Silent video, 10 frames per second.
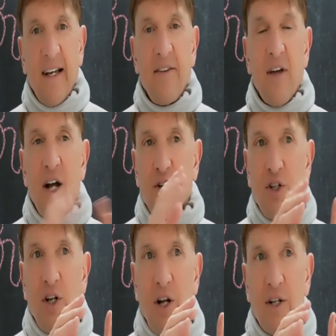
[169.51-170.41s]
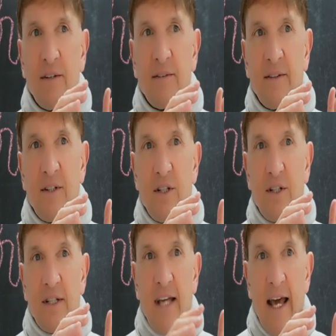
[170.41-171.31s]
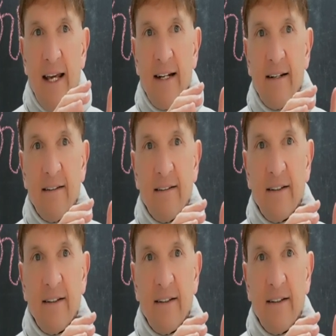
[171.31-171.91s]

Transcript: either one hundred dollar gain,